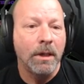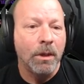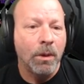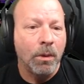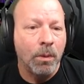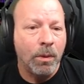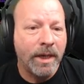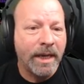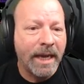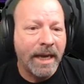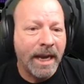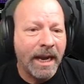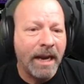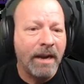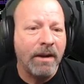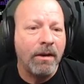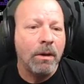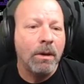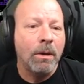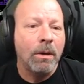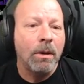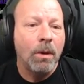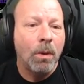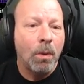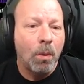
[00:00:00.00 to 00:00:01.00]
We can't
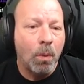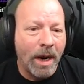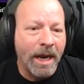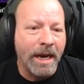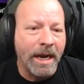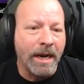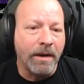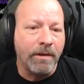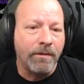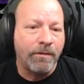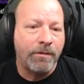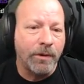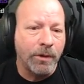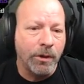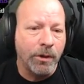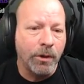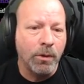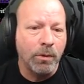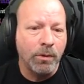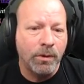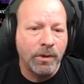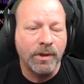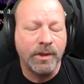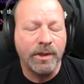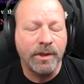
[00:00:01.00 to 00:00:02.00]
wait for
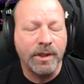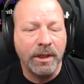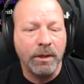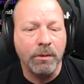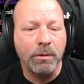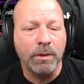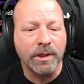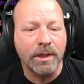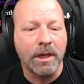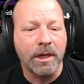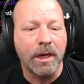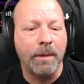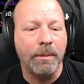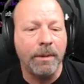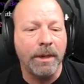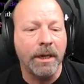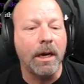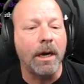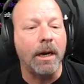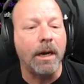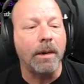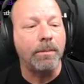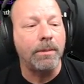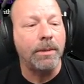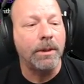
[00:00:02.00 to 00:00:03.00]
you to see what's coming
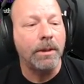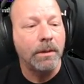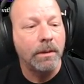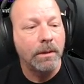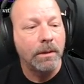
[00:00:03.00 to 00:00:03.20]
up.